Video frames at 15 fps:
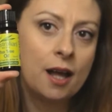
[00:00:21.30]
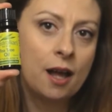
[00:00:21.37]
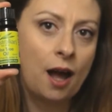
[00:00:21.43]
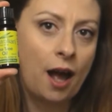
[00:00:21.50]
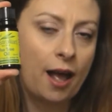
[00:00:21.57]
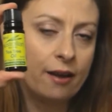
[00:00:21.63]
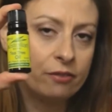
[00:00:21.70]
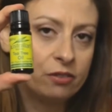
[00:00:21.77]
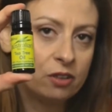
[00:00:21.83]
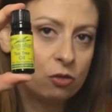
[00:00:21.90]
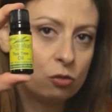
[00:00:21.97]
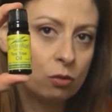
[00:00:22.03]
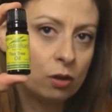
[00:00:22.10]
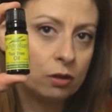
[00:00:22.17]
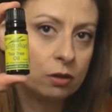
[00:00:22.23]
I have
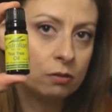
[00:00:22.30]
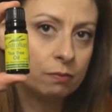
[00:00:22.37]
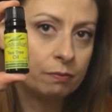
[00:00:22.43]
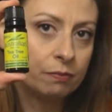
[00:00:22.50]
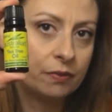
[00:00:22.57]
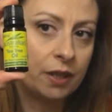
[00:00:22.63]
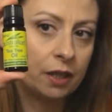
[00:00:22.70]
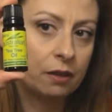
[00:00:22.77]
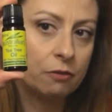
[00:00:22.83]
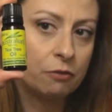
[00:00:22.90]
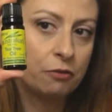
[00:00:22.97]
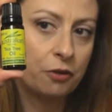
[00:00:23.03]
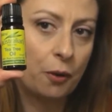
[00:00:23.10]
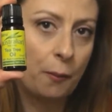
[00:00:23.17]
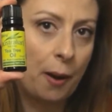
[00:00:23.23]
this one taken
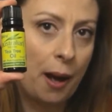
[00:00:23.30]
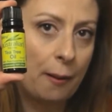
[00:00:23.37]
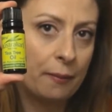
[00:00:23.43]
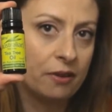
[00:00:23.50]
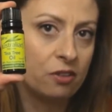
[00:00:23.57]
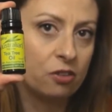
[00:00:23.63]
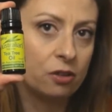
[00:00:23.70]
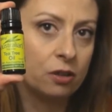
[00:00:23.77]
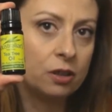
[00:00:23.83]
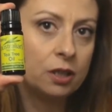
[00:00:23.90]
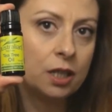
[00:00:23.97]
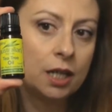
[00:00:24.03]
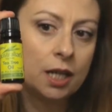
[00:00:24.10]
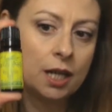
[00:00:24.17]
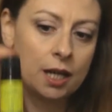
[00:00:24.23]
from
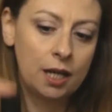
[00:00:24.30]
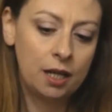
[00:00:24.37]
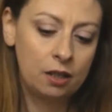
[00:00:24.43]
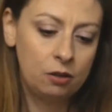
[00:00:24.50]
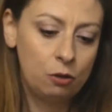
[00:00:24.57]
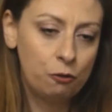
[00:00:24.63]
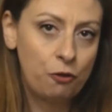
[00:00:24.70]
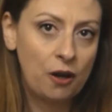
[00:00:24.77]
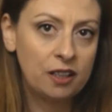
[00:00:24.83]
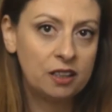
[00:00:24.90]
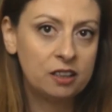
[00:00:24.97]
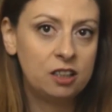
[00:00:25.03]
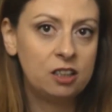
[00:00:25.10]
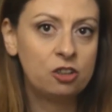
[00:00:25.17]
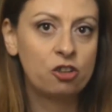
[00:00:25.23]
Amazon. You
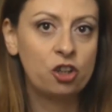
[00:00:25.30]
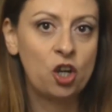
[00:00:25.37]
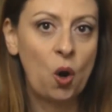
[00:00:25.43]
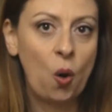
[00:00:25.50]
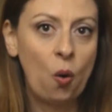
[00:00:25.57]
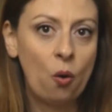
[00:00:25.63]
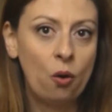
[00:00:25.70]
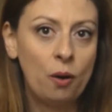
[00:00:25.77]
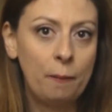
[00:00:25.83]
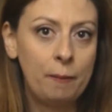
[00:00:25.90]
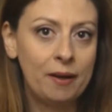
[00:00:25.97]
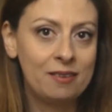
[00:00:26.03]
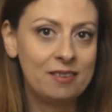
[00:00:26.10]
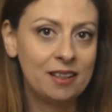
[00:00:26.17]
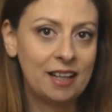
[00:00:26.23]
find tea tree oil
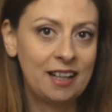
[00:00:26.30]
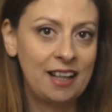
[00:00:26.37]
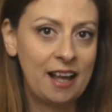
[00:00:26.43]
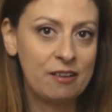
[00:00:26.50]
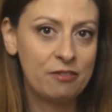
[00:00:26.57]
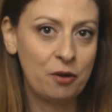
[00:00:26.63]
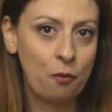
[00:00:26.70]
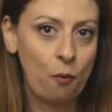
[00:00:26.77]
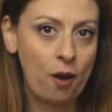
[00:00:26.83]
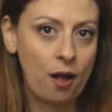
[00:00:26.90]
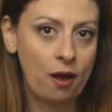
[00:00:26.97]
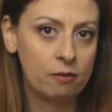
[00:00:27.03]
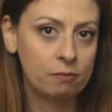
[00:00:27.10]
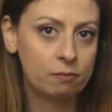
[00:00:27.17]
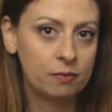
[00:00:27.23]
basically
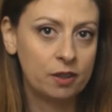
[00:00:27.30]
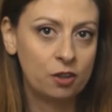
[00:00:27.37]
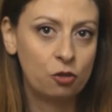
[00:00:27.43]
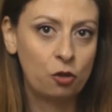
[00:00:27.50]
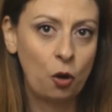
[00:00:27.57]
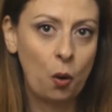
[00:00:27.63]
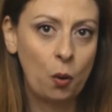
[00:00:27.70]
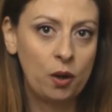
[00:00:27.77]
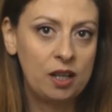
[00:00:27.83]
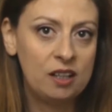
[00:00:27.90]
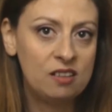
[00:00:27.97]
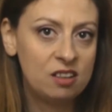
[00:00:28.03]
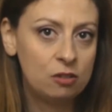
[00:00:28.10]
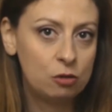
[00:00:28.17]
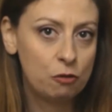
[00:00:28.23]
everywhere, so
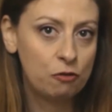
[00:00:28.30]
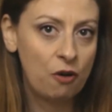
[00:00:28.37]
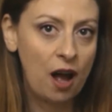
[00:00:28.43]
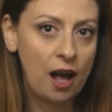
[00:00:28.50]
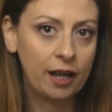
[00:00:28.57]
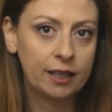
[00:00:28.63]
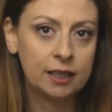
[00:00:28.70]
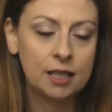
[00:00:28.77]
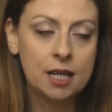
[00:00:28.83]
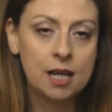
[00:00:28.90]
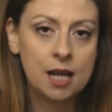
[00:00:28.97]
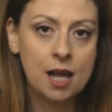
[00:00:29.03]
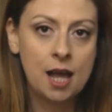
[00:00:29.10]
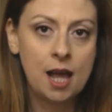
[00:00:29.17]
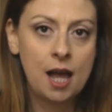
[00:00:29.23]
easy to find.
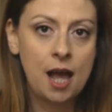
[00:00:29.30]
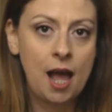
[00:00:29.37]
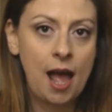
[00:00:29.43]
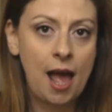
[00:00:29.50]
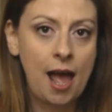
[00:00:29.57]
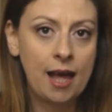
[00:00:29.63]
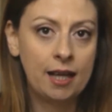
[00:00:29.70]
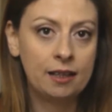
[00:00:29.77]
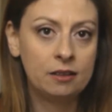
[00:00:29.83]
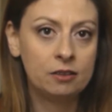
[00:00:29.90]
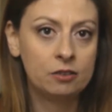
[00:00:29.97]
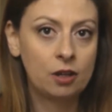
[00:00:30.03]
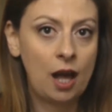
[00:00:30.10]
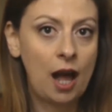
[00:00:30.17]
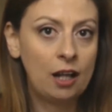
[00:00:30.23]

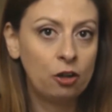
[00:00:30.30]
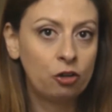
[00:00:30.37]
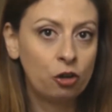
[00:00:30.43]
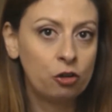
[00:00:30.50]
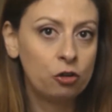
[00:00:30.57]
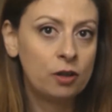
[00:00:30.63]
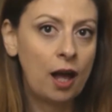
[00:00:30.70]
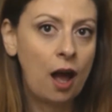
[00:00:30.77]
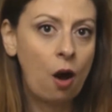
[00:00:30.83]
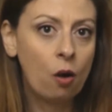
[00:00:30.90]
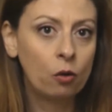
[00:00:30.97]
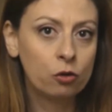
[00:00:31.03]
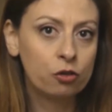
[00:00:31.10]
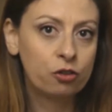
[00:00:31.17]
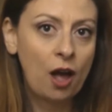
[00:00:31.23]
And I'll show you
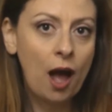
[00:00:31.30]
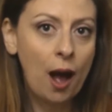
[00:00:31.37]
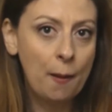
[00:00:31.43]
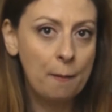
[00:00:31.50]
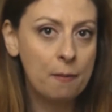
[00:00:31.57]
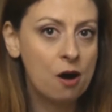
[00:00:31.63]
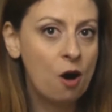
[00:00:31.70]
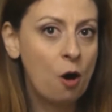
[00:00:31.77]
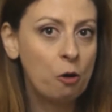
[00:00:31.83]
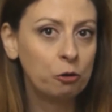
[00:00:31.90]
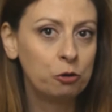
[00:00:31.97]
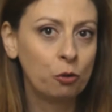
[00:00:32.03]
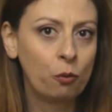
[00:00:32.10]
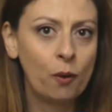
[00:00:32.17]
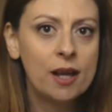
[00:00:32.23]
now some
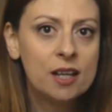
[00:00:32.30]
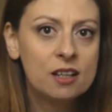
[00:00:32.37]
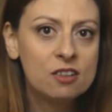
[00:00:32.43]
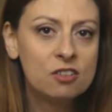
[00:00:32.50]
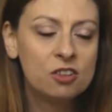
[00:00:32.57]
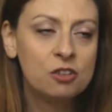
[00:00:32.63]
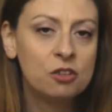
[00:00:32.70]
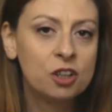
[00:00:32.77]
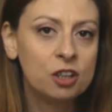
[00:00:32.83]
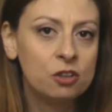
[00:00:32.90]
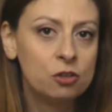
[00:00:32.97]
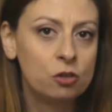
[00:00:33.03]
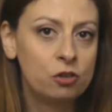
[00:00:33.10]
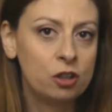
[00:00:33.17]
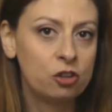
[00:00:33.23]
of the ways that you can
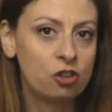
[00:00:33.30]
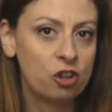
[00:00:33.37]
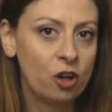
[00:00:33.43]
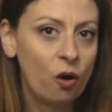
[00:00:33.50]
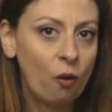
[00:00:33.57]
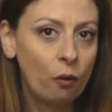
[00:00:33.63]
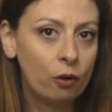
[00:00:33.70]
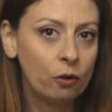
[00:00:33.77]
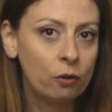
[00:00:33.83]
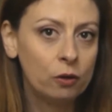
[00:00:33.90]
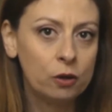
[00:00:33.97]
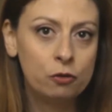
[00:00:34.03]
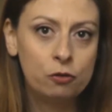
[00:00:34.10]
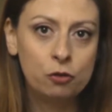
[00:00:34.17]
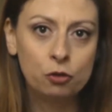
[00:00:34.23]
use tea tree oil
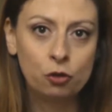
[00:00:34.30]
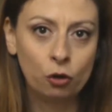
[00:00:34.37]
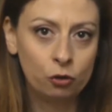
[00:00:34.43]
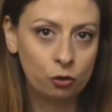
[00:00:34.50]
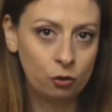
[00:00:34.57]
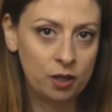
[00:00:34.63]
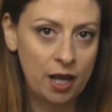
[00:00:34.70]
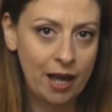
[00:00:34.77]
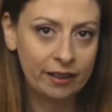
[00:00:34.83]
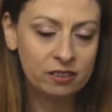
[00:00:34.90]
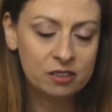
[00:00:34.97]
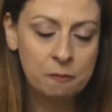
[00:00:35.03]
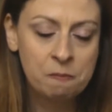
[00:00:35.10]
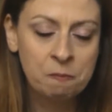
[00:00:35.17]
if you don't know yet.